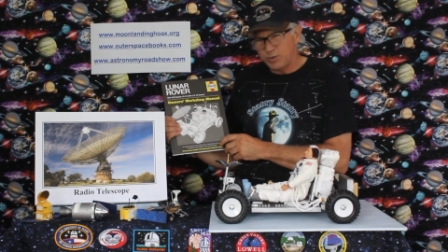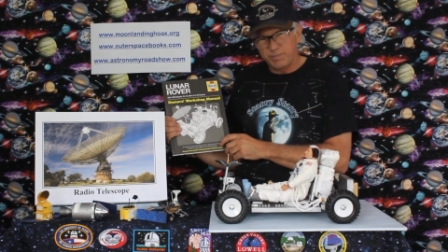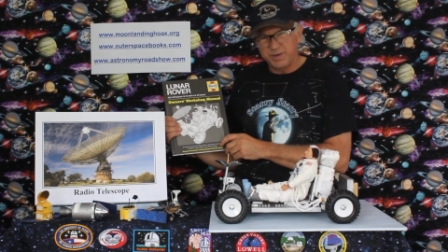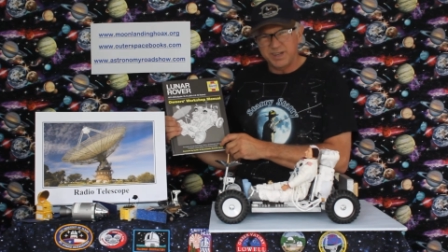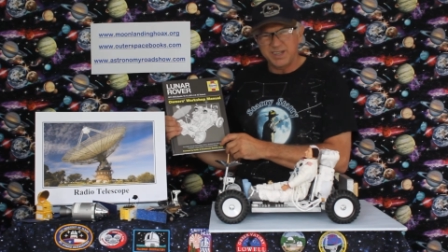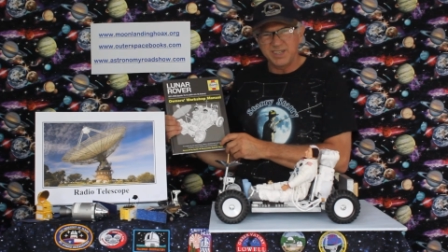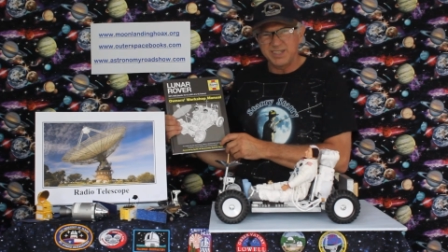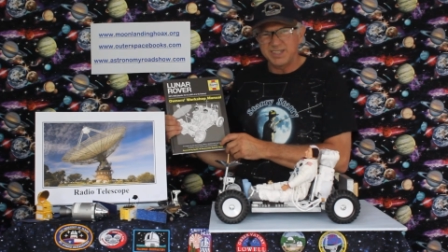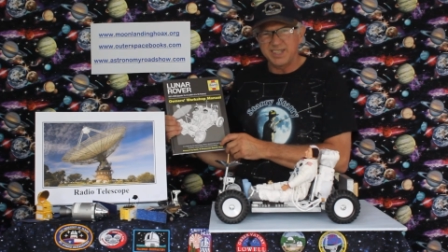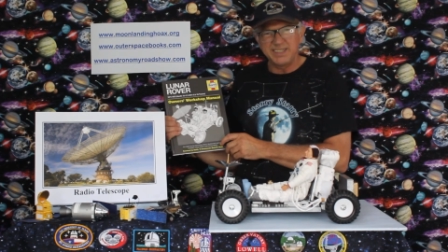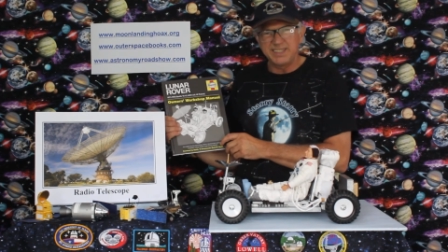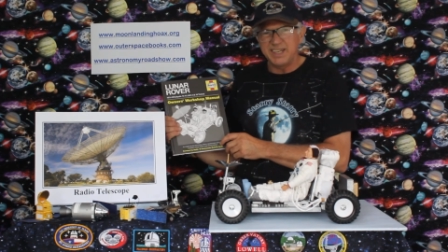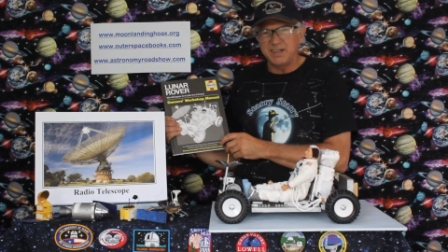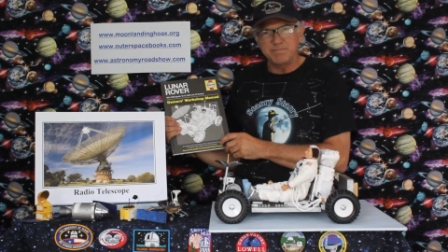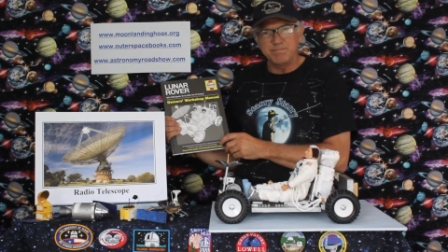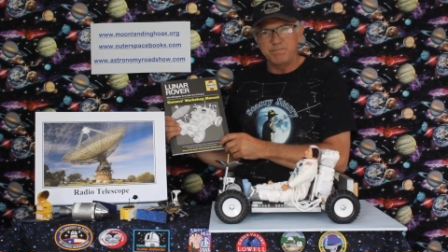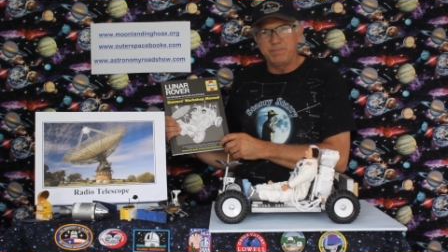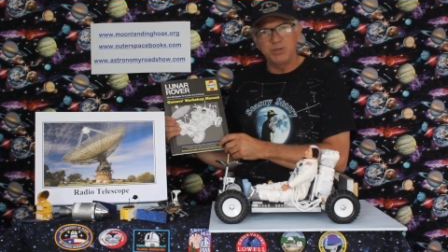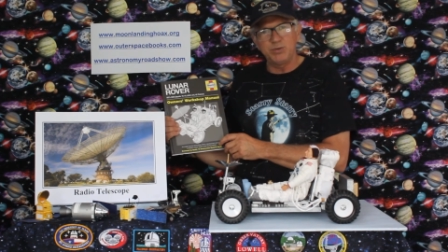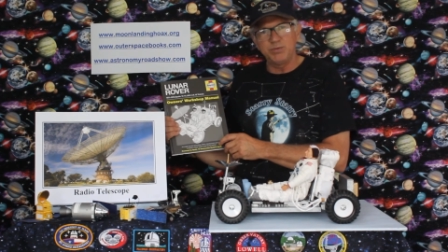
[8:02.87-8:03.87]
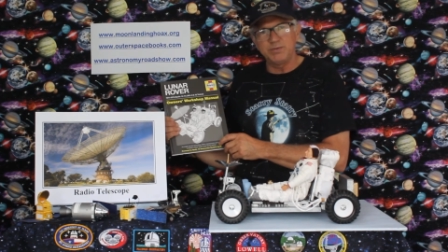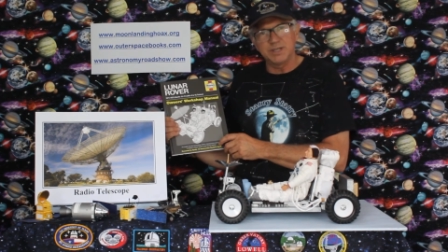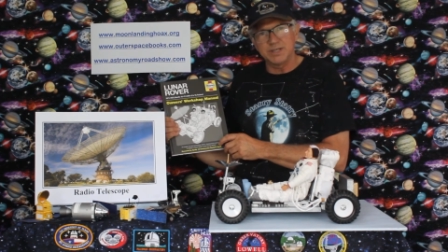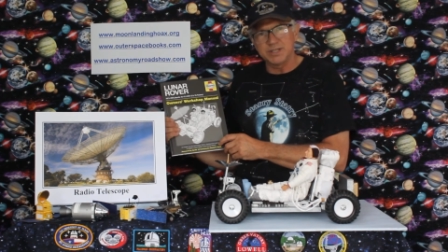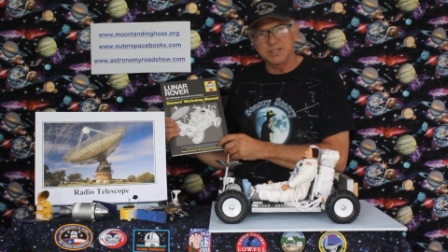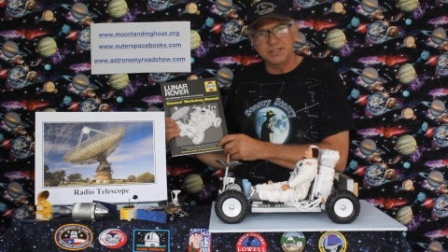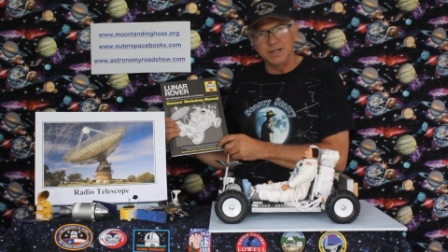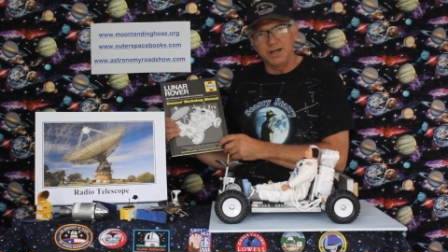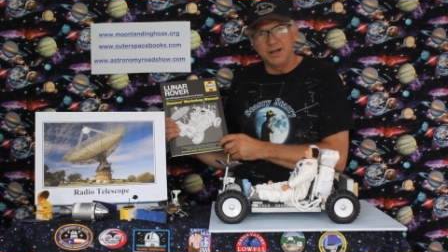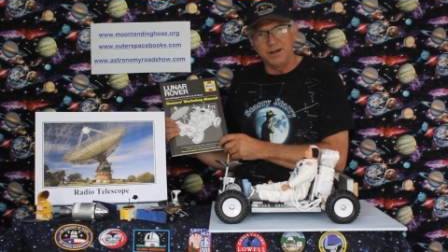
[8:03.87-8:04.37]
because they didn't build the
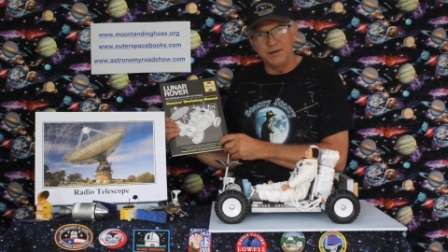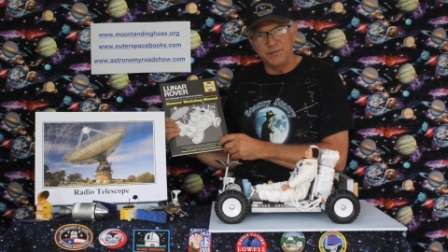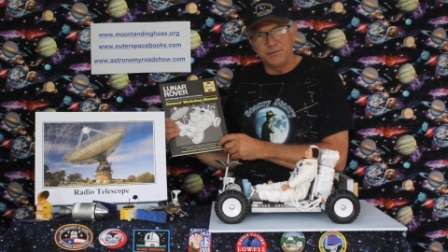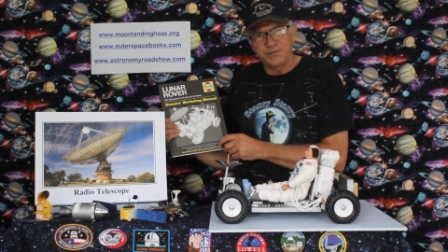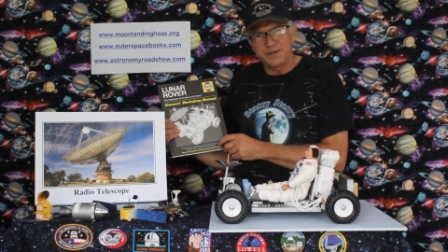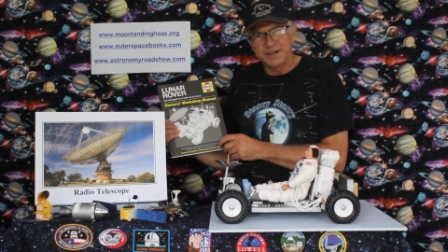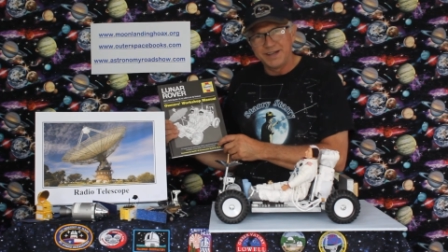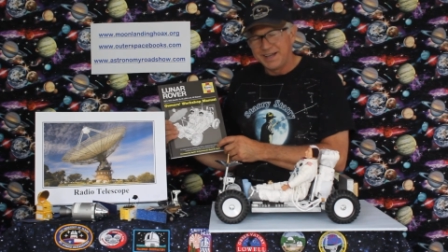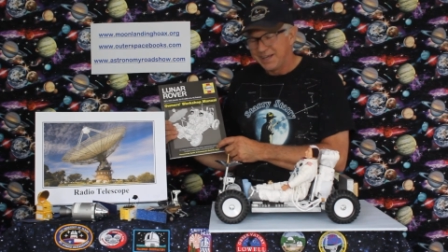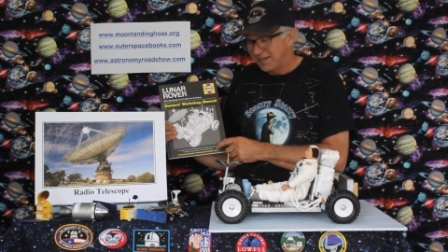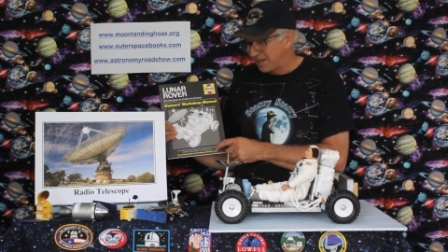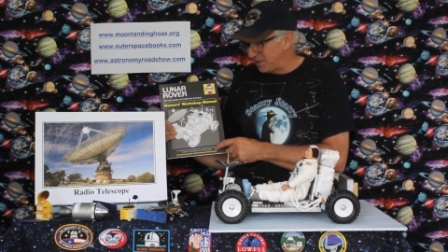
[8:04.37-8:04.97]
stuff.